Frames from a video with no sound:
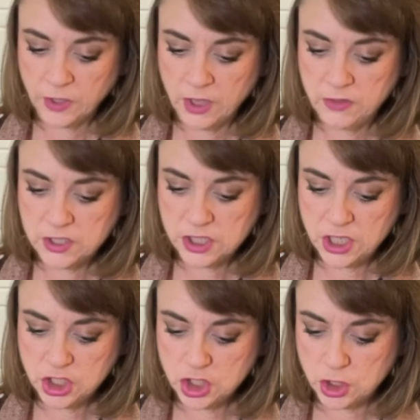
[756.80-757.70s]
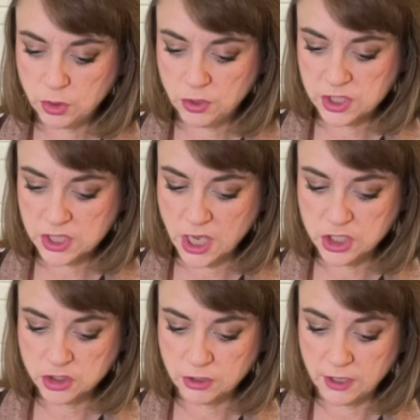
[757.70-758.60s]
This issue, this
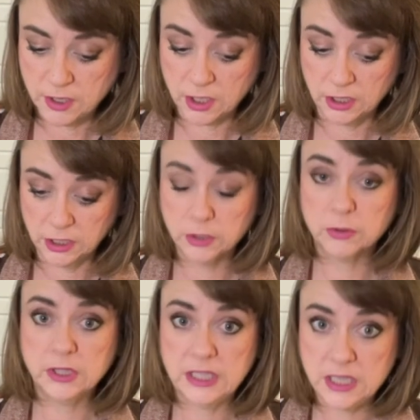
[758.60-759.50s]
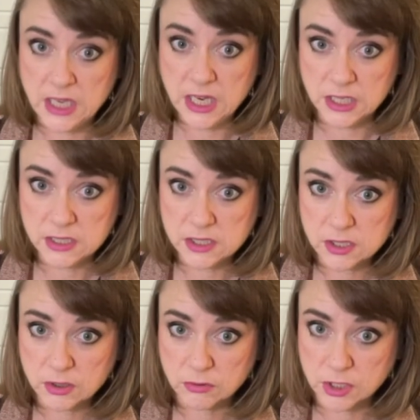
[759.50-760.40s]
country that literally needs
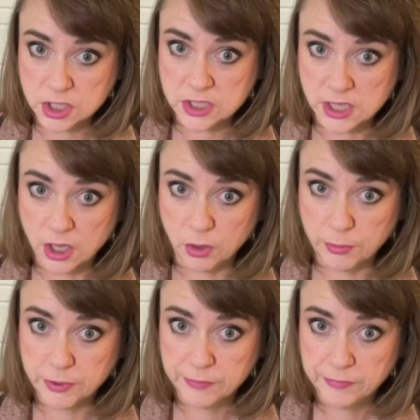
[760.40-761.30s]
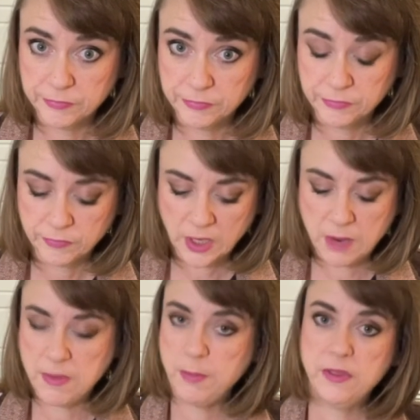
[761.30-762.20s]
Russia's help.
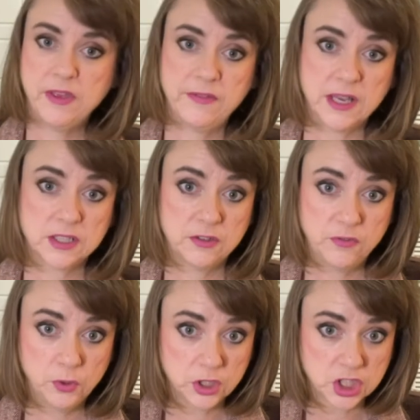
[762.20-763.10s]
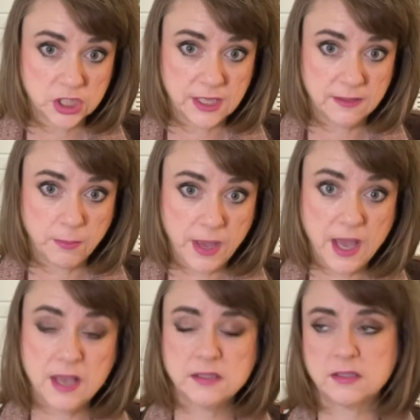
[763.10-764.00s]
And maybe they've acted foolishly in the
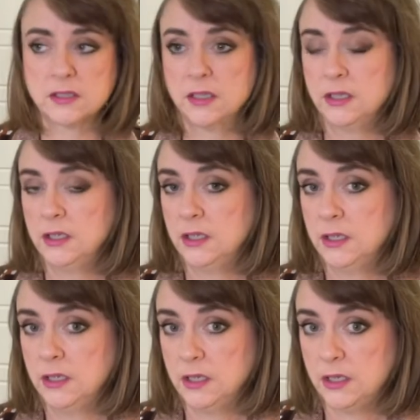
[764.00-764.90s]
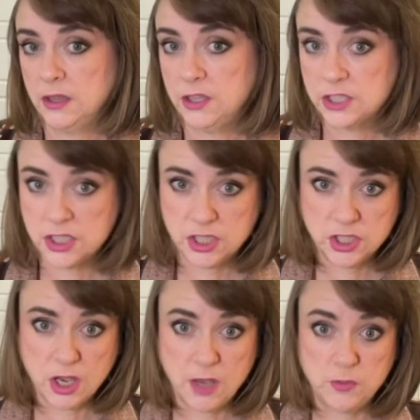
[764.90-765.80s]
past. This is the
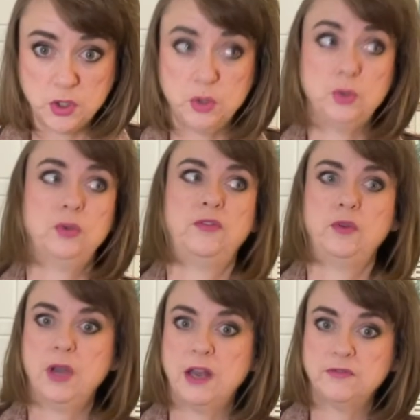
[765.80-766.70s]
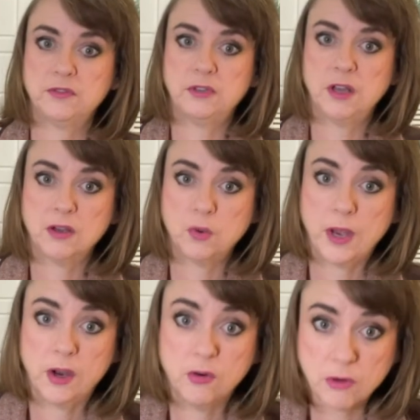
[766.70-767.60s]
time to, if you have not
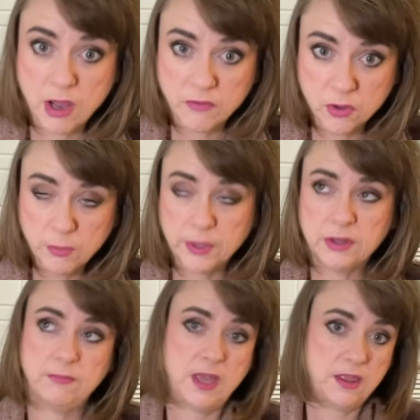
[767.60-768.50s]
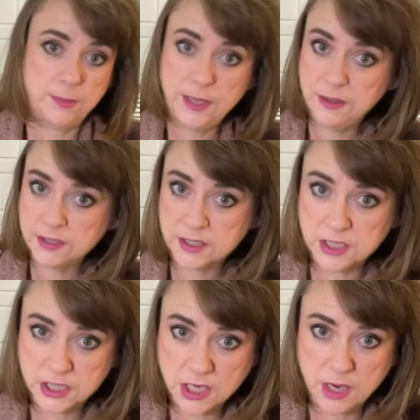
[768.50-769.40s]
quite grovel, but maybe this is
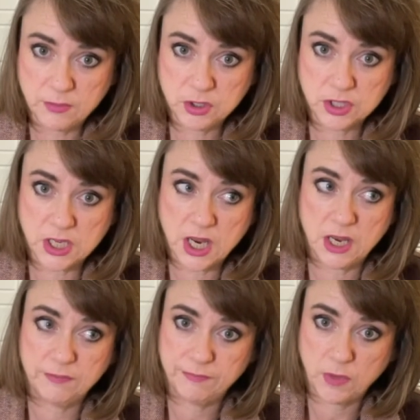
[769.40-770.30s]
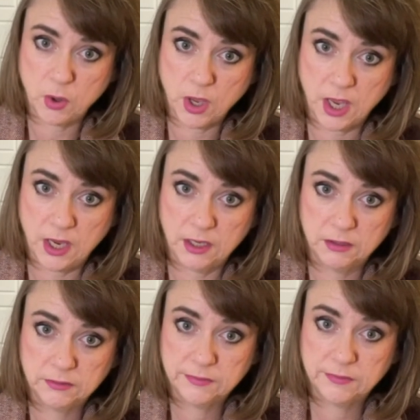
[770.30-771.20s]
the time to say, okay,
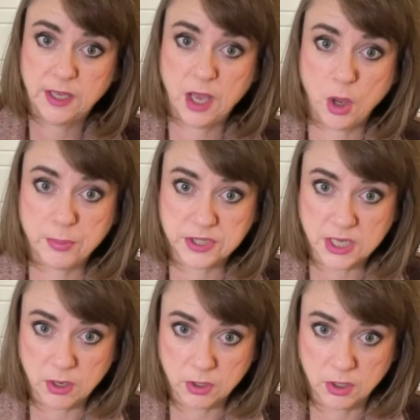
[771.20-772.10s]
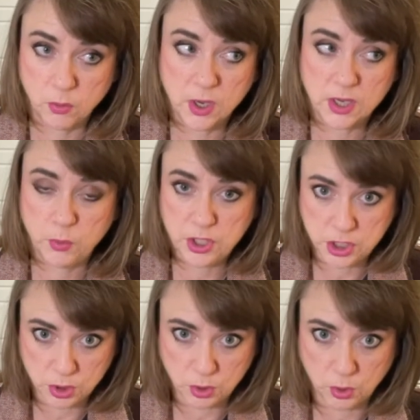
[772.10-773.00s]
help us out here. What can we
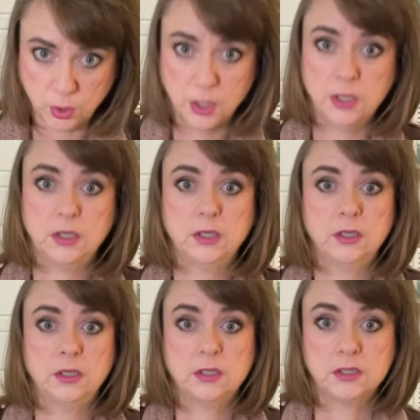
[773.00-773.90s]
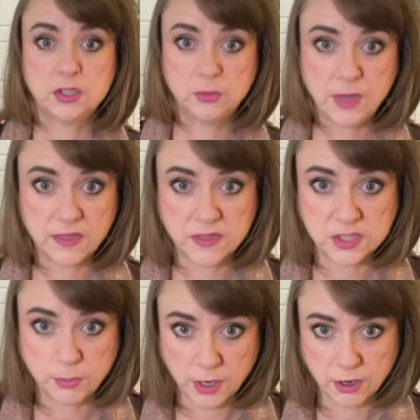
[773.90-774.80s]
do to make this
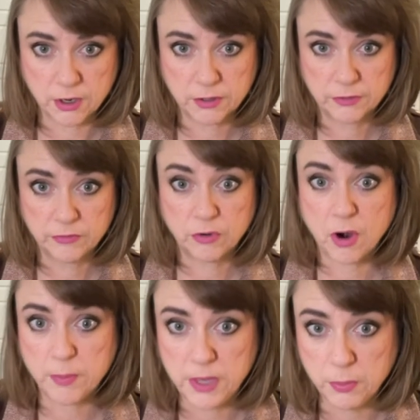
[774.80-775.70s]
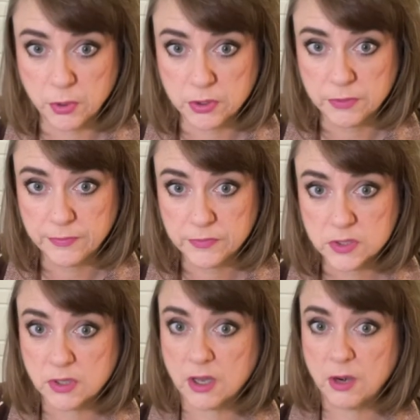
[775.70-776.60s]
better for our people
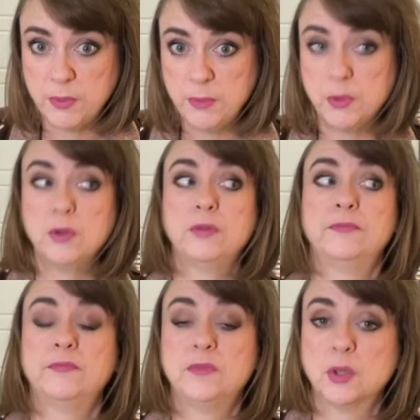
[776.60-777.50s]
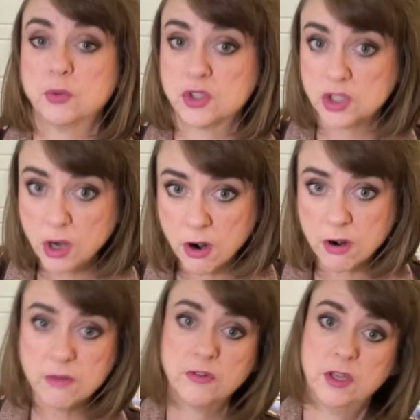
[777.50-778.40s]
so that our people don't
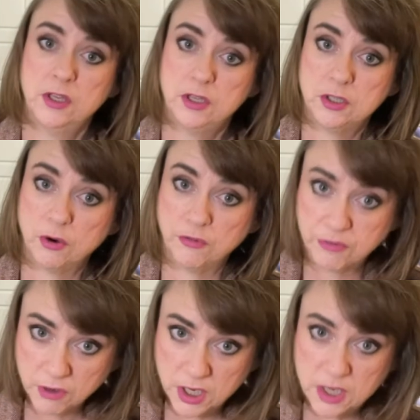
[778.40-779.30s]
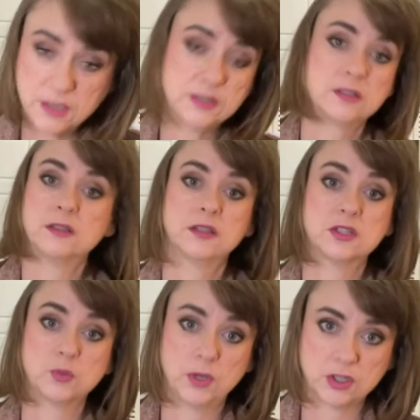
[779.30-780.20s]
starve, don't freeze
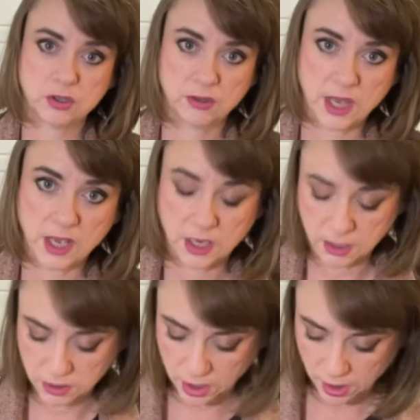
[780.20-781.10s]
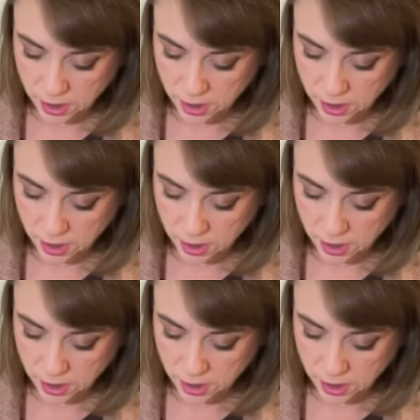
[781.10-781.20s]
this winter, that kind of thing.